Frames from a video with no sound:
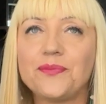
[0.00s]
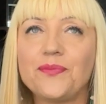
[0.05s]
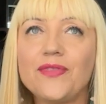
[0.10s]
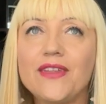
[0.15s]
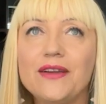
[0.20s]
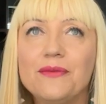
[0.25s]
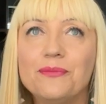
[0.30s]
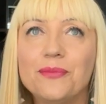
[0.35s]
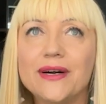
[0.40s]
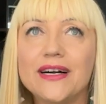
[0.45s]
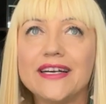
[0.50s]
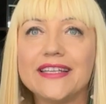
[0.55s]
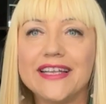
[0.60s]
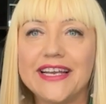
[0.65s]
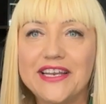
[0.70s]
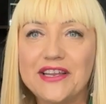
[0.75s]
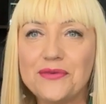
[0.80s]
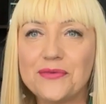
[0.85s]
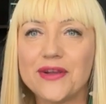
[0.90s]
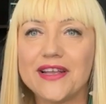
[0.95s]
But
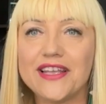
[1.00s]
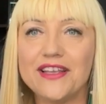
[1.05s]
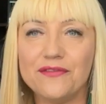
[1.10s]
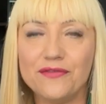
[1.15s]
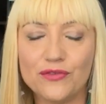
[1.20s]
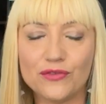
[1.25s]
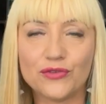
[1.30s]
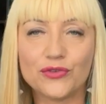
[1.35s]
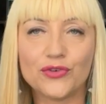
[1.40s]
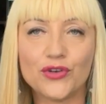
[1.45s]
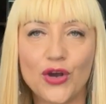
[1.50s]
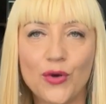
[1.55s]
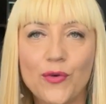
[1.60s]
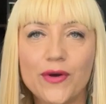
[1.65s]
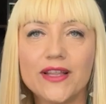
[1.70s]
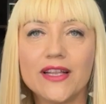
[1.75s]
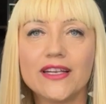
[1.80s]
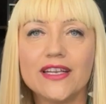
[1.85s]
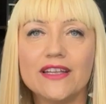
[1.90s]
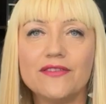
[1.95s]
anyway, if you do not
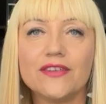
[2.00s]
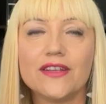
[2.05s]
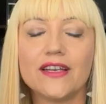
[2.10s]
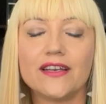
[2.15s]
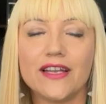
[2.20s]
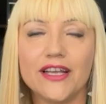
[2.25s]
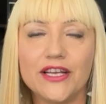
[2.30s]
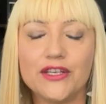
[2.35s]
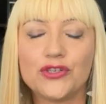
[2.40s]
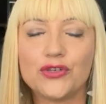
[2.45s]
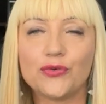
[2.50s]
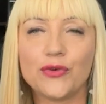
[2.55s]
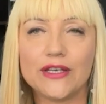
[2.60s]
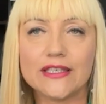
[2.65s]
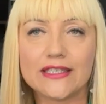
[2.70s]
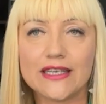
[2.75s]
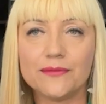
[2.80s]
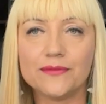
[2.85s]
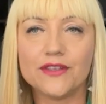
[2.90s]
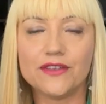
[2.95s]
want to live in an
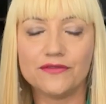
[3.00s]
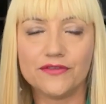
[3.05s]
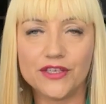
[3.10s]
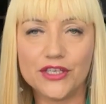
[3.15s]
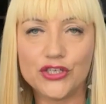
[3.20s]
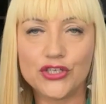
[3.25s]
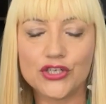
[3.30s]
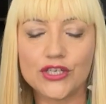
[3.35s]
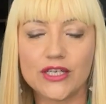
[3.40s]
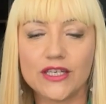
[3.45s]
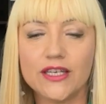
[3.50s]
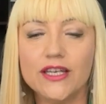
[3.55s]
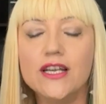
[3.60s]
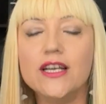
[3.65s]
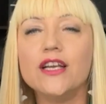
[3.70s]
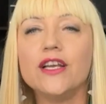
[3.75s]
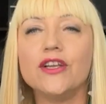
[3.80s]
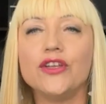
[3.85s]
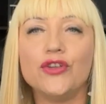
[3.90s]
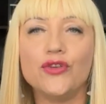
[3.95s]
HOA subdivision,
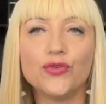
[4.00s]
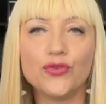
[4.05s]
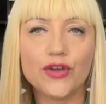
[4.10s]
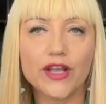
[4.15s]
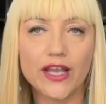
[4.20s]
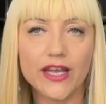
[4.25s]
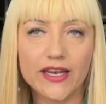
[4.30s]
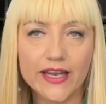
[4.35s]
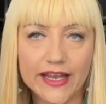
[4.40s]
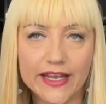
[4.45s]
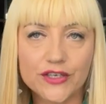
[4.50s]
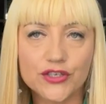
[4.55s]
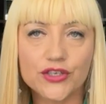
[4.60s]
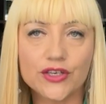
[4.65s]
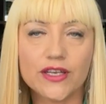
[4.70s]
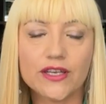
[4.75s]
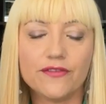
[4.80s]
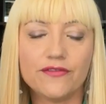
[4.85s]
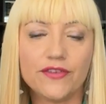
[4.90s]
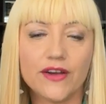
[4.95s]
you can
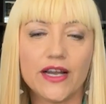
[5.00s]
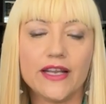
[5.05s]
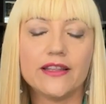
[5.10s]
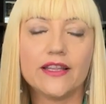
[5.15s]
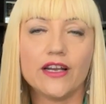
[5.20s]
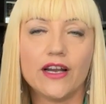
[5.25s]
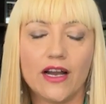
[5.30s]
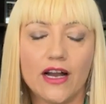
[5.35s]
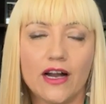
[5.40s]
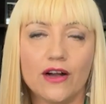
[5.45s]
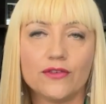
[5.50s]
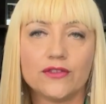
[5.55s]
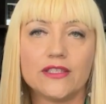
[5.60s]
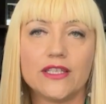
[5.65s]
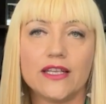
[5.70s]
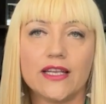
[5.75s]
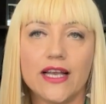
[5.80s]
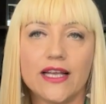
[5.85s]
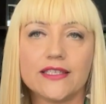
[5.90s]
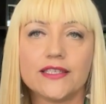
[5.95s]
actually find a house
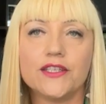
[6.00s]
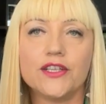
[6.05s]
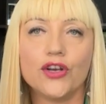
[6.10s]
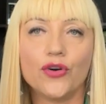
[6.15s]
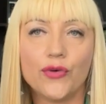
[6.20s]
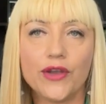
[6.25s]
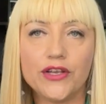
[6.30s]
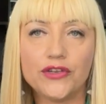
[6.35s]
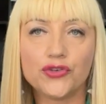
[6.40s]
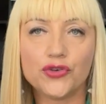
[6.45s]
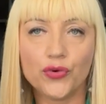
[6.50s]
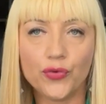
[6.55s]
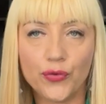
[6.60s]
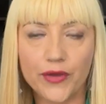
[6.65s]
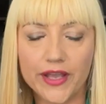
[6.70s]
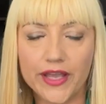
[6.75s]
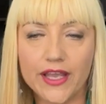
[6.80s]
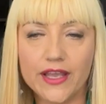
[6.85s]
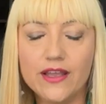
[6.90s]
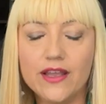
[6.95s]
that has no
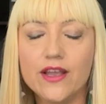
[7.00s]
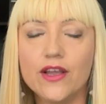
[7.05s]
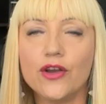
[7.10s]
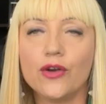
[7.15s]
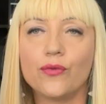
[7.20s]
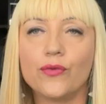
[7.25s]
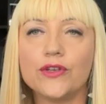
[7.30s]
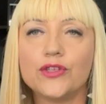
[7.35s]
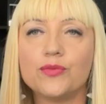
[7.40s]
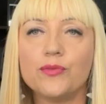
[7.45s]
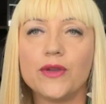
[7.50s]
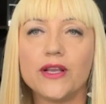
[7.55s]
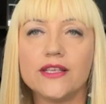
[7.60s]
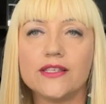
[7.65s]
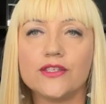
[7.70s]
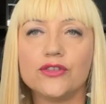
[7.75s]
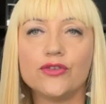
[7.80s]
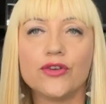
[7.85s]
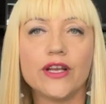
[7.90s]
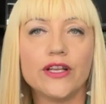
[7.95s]
HOA, which
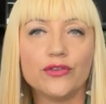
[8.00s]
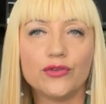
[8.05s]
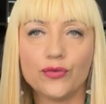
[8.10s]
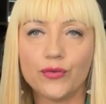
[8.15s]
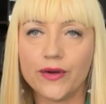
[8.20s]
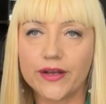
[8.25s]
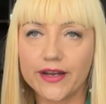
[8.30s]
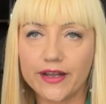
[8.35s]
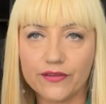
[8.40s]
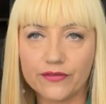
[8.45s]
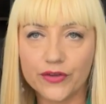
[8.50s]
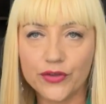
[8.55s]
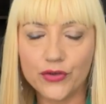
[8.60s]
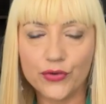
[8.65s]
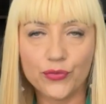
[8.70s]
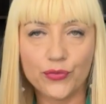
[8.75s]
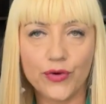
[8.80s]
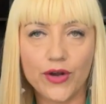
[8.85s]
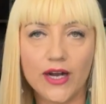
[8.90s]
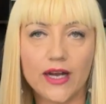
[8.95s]
means you can do whatever
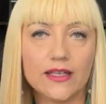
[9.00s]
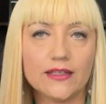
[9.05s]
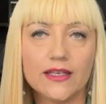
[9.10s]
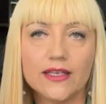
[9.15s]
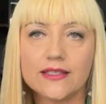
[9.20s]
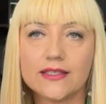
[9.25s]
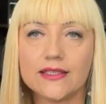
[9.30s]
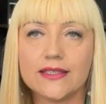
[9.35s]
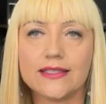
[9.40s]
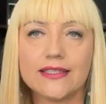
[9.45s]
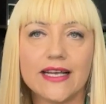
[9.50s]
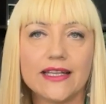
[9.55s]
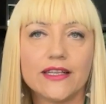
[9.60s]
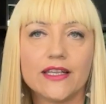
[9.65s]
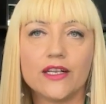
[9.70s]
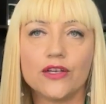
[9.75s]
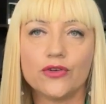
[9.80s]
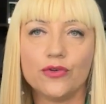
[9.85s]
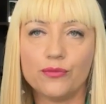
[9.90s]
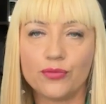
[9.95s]
you want. It's a
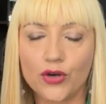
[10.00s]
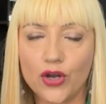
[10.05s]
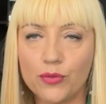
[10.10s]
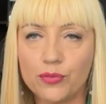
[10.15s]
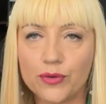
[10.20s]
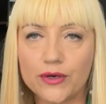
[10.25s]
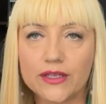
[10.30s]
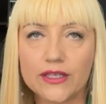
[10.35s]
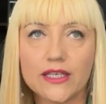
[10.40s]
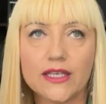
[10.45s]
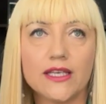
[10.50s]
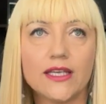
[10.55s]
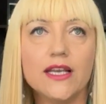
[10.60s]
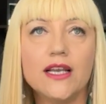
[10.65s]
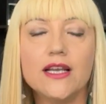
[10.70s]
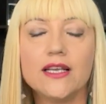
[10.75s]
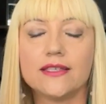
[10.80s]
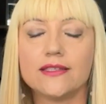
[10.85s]
standalone property.